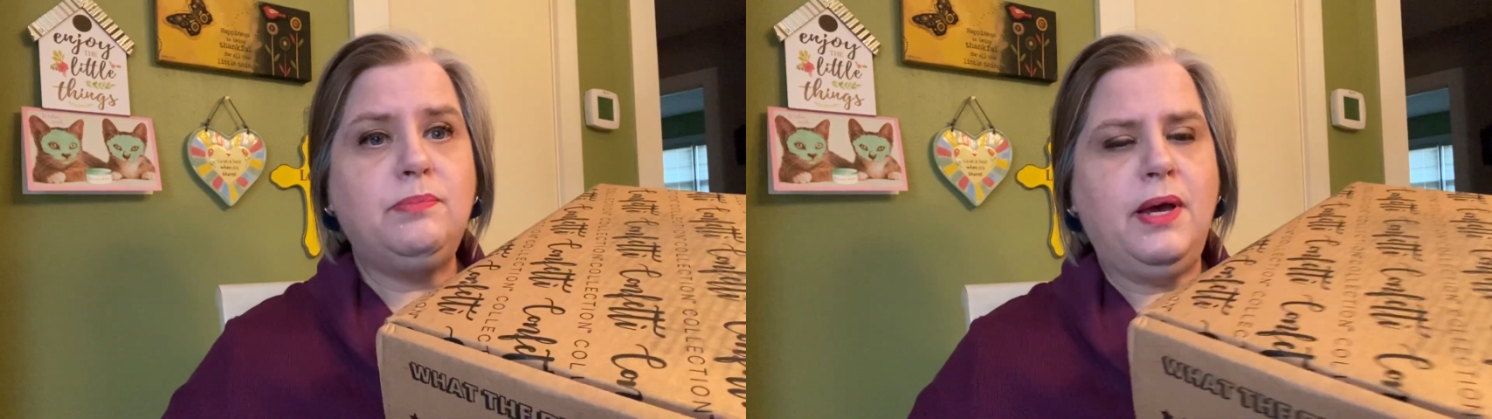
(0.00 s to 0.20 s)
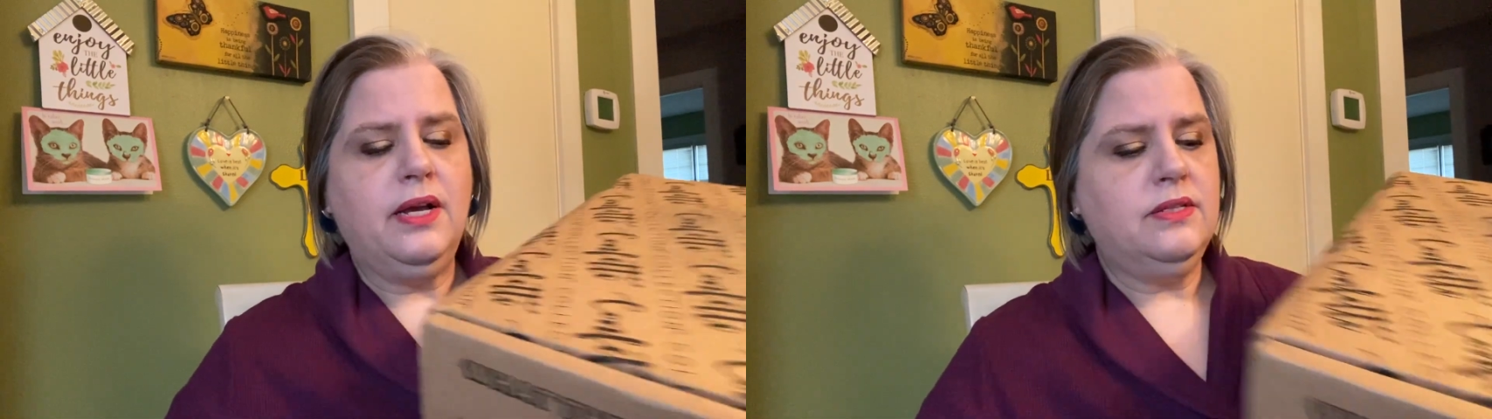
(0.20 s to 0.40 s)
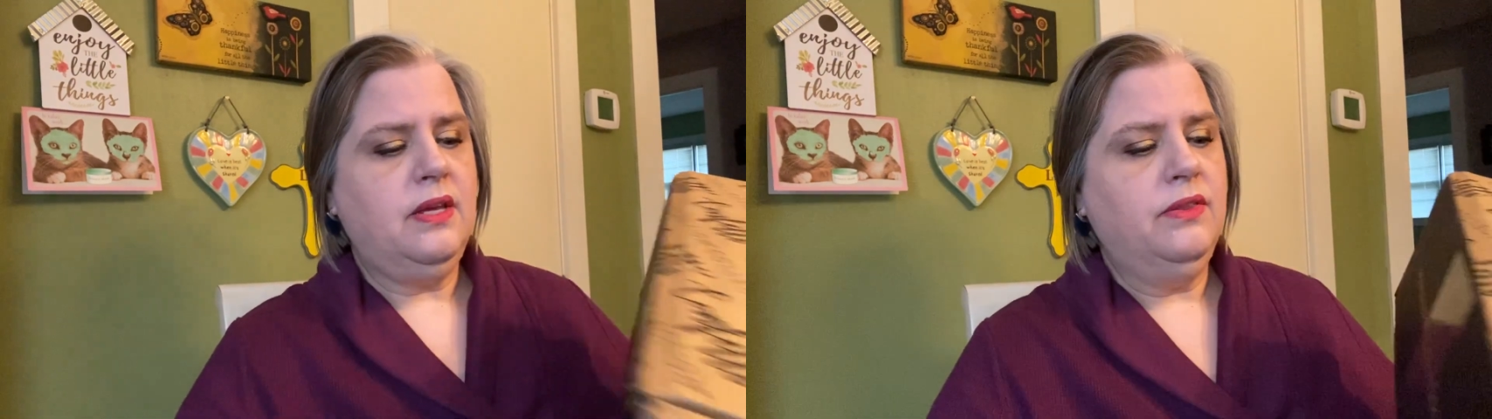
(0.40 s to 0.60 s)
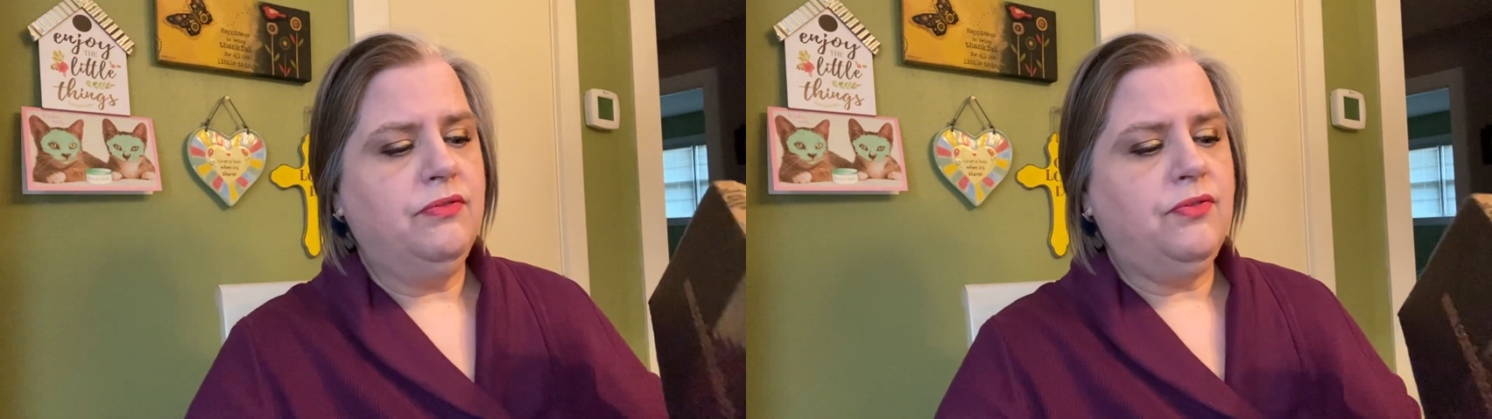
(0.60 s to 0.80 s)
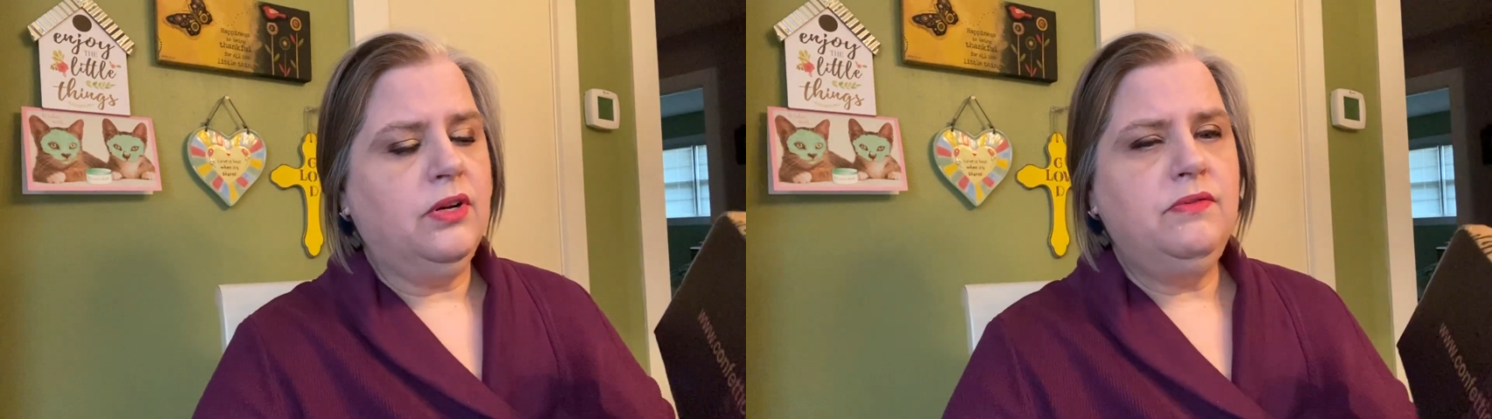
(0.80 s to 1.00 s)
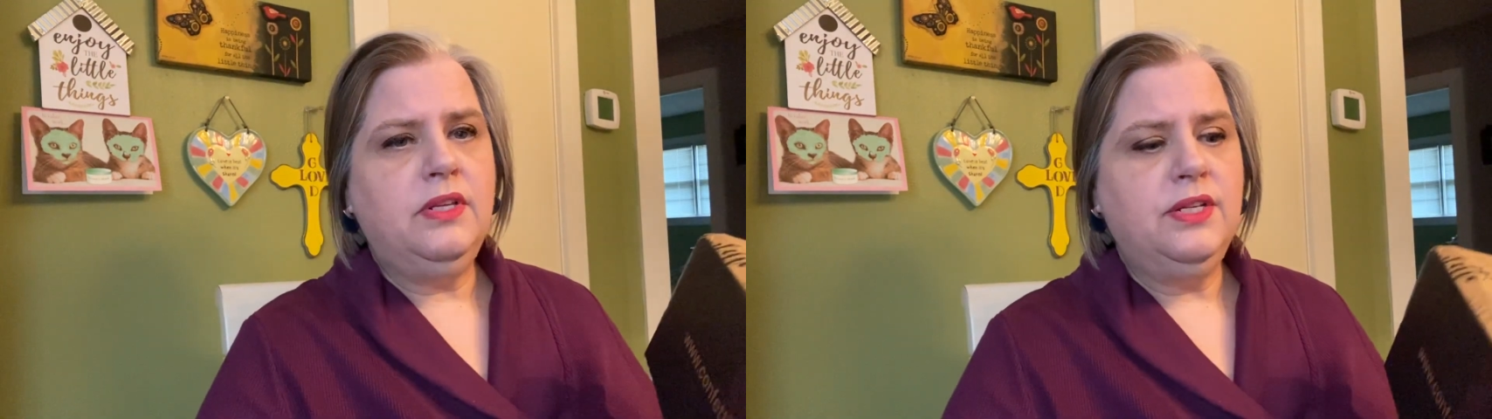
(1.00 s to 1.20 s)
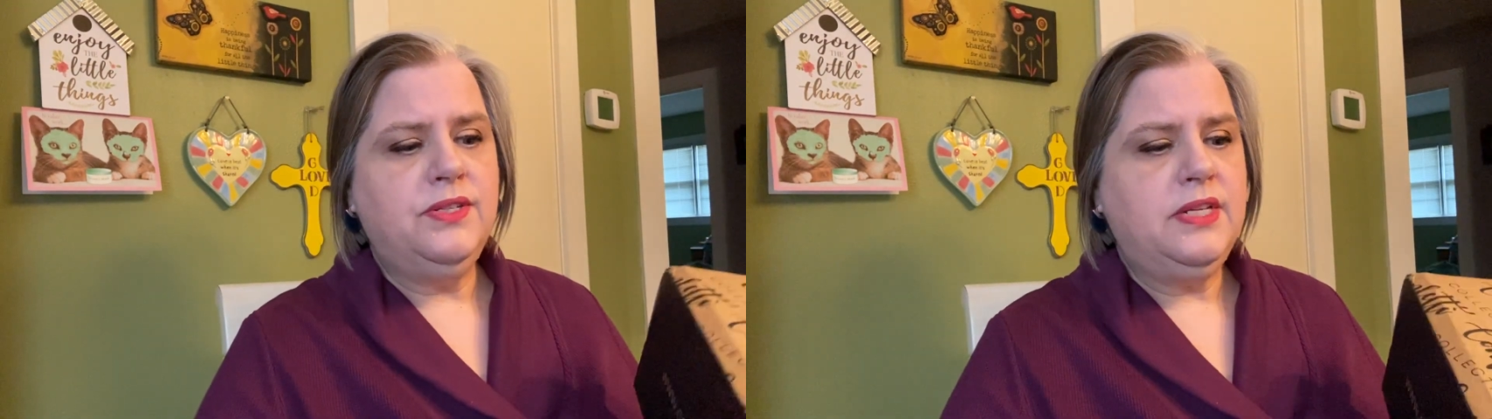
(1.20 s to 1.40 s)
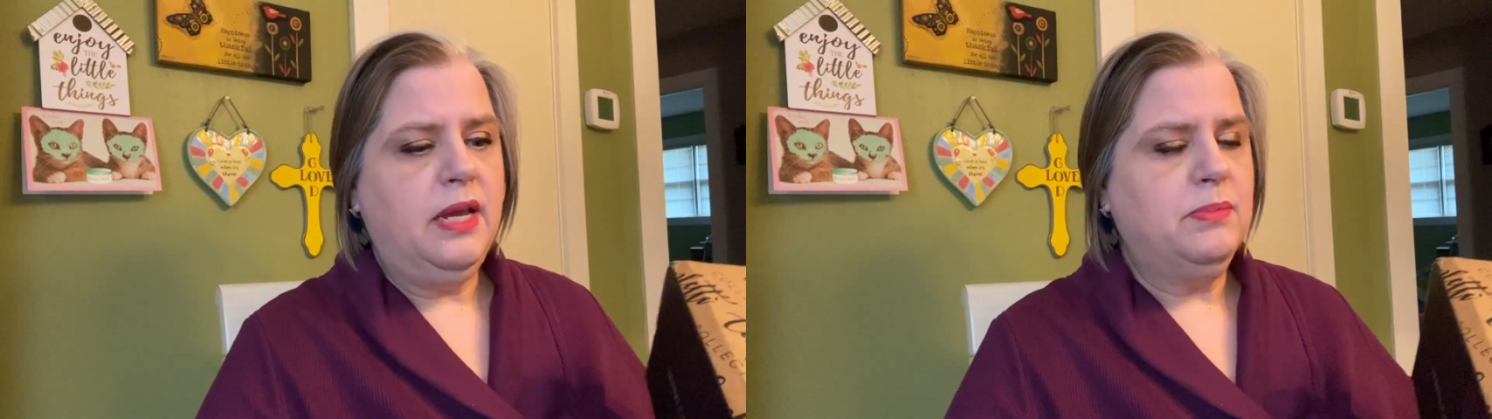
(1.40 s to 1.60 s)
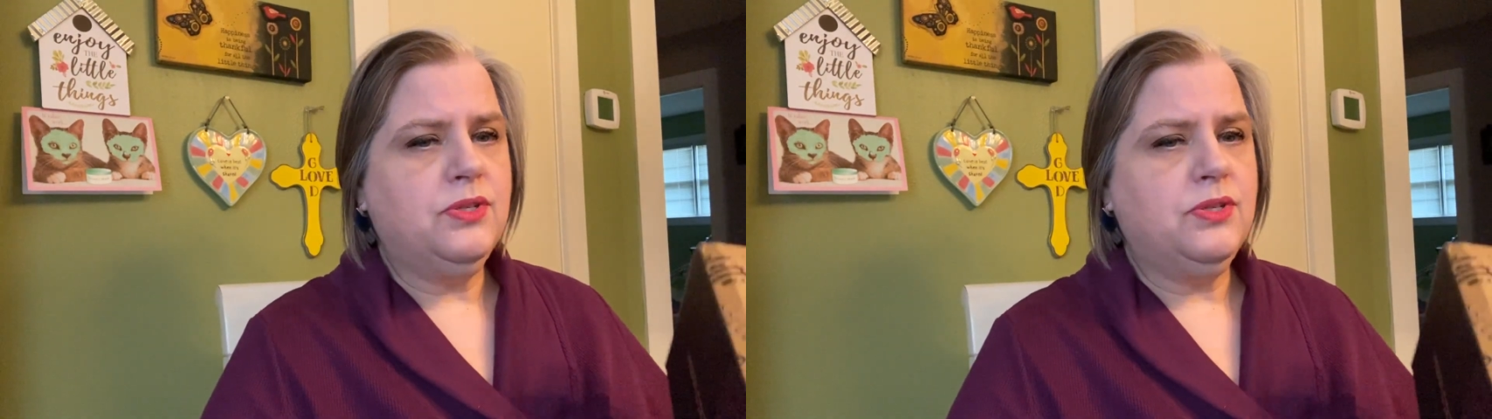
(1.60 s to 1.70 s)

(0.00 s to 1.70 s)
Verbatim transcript: box and the front of it is taped.